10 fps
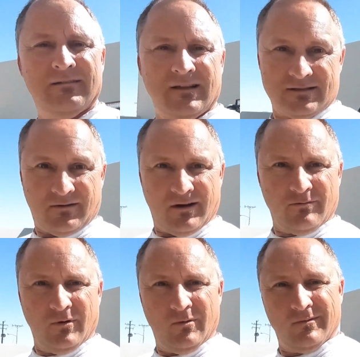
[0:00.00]
that's how I
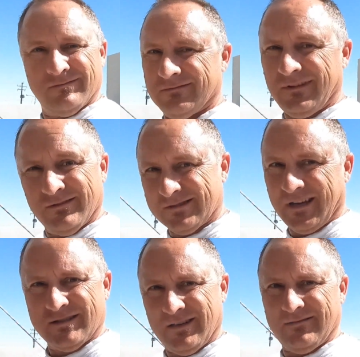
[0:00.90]
roll. A little
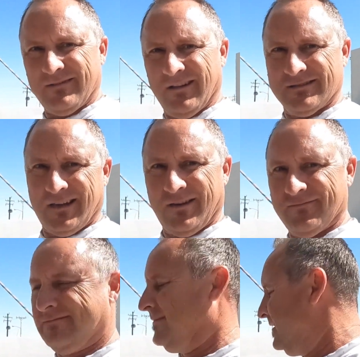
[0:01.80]
sketchy all the time.
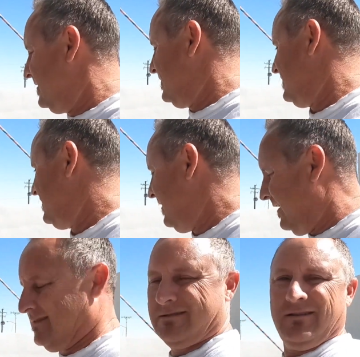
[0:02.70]

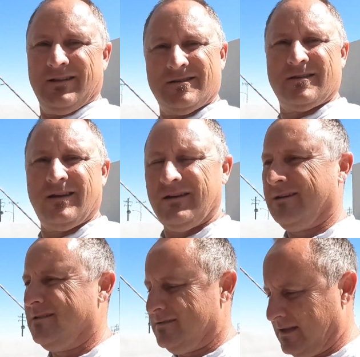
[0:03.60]
Alright, so let's
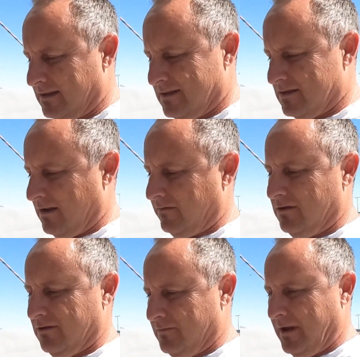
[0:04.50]
take these off,
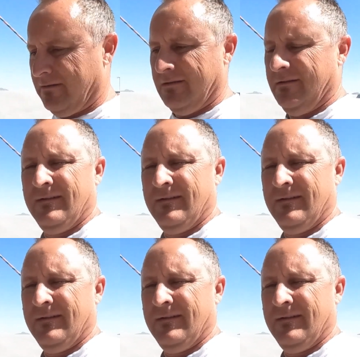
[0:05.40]
lower them down.